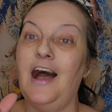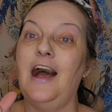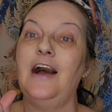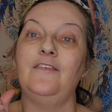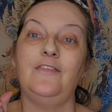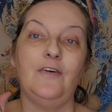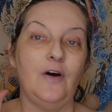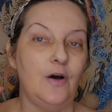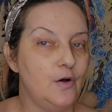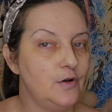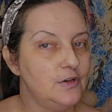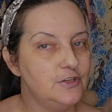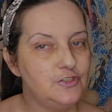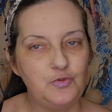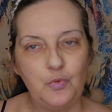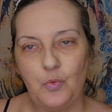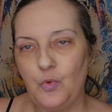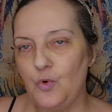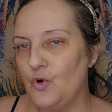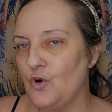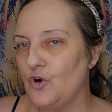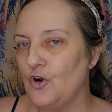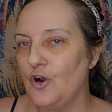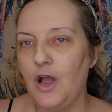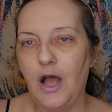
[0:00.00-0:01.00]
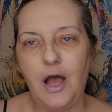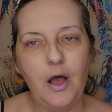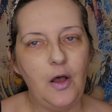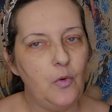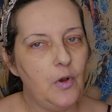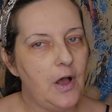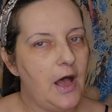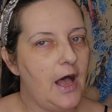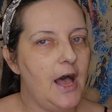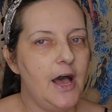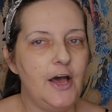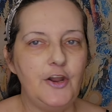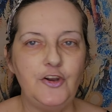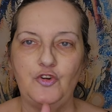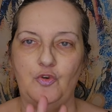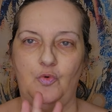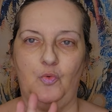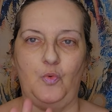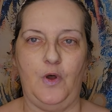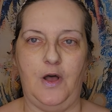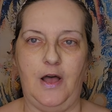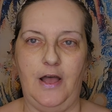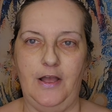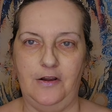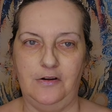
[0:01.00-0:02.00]
I've always wore
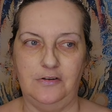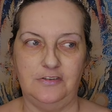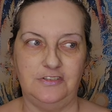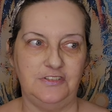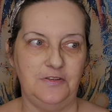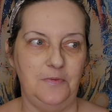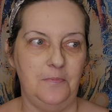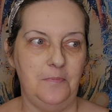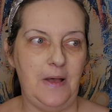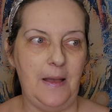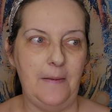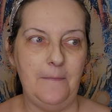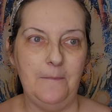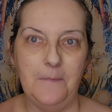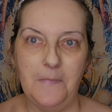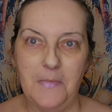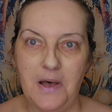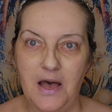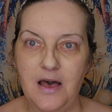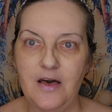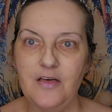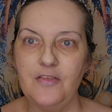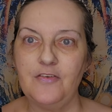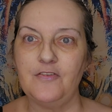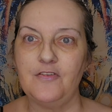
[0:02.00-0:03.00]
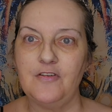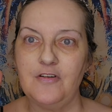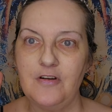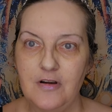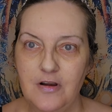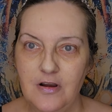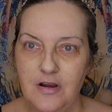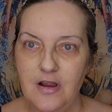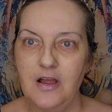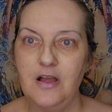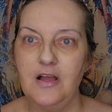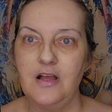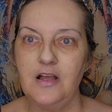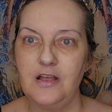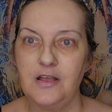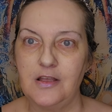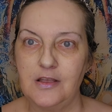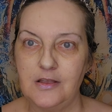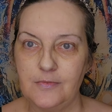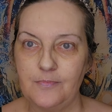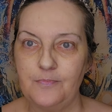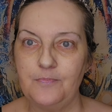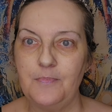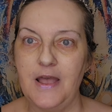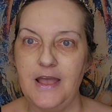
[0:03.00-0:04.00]
underwires. My mother
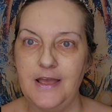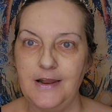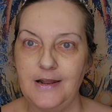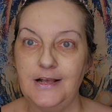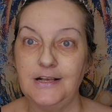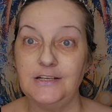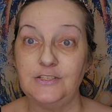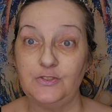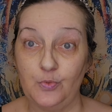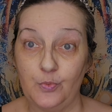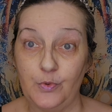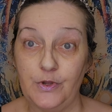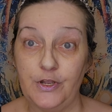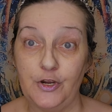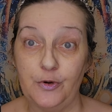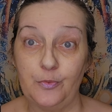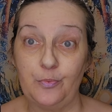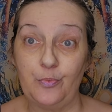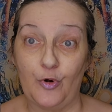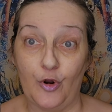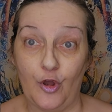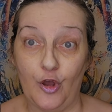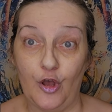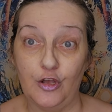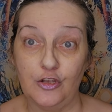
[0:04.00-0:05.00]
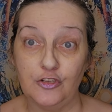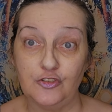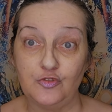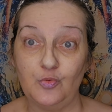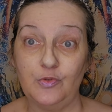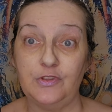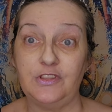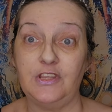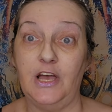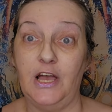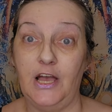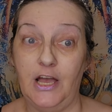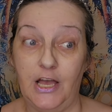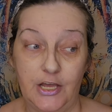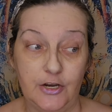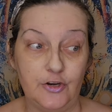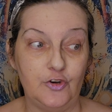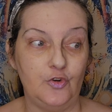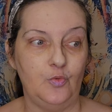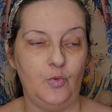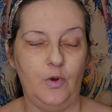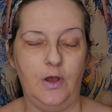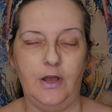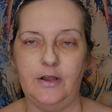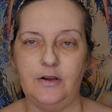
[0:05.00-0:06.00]
made us wear bras with
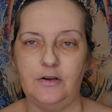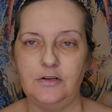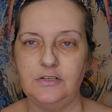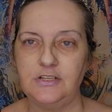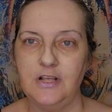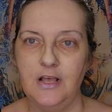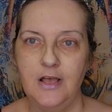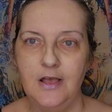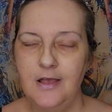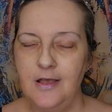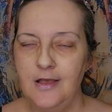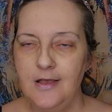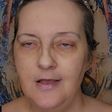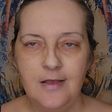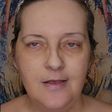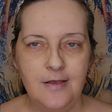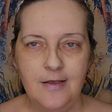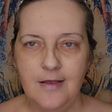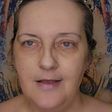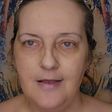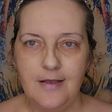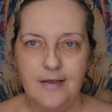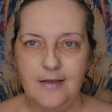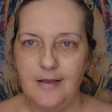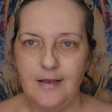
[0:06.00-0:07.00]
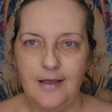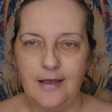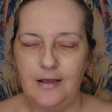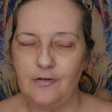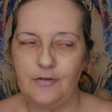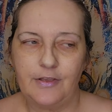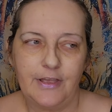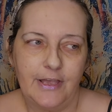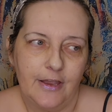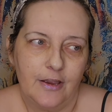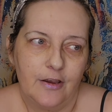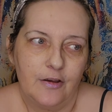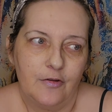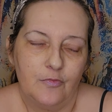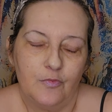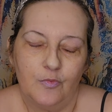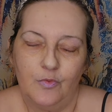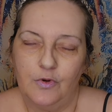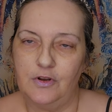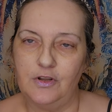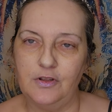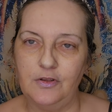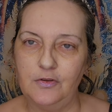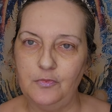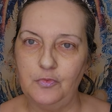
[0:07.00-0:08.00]
underwires. I don't care
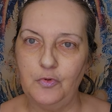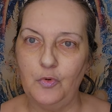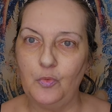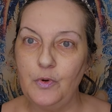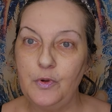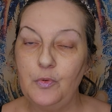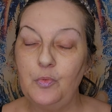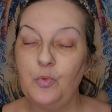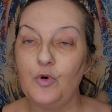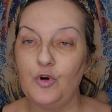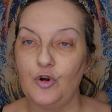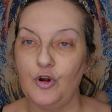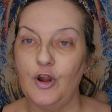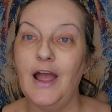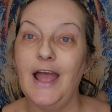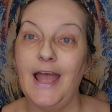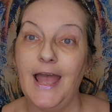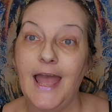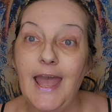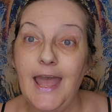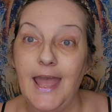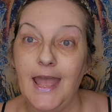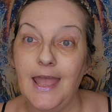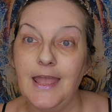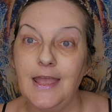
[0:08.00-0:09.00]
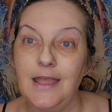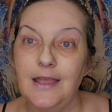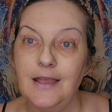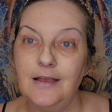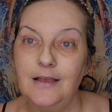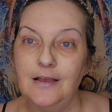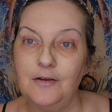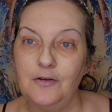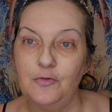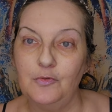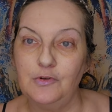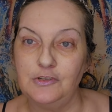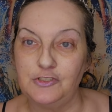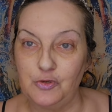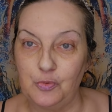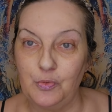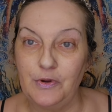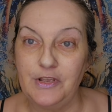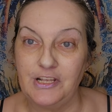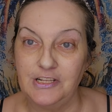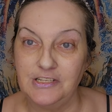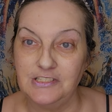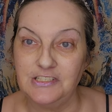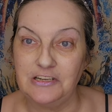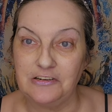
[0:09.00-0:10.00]
when, when we wore a A, which
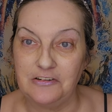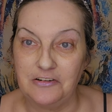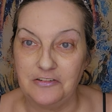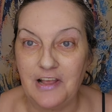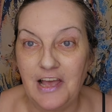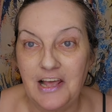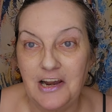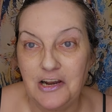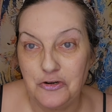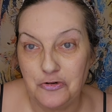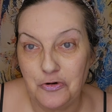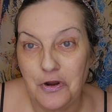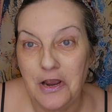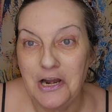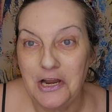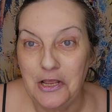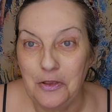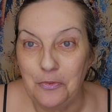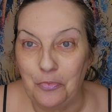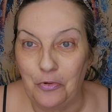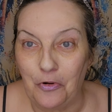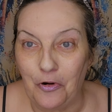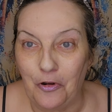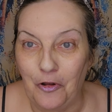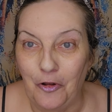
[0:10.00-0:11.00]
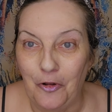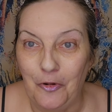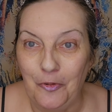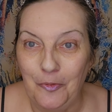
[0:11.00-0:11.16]
we considered that a training bra,